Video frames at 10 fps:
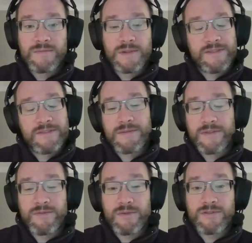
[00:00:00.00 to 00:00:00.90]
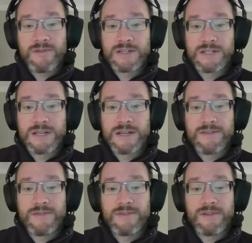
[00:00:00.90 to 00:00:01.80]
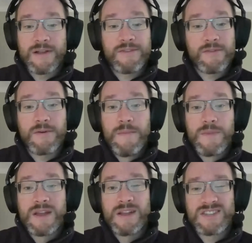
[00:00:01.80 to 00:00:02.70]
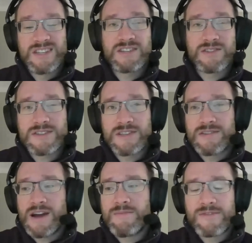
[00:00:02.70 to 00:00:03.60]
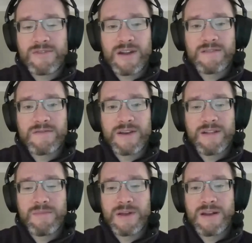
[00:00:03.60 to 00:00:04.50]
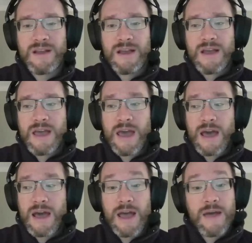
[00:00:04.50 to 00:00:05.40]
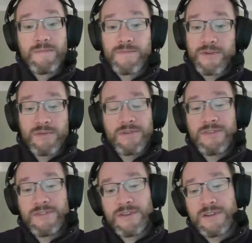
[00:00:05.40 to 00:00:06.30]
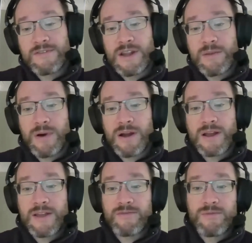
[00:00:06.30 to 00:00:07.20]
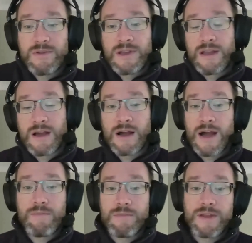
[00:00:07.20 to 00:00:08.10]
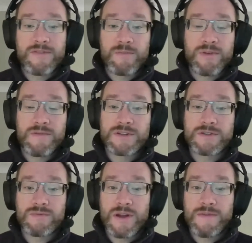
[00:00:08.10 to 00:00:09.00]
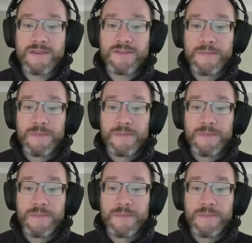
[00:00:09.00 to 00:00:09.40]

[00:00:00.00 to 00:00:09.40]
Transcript: That's one strategy that gets used a lot. So it's an interesting time. There's a lot of development. And so this is an exciting podcast. Really, it's a privilege to run this.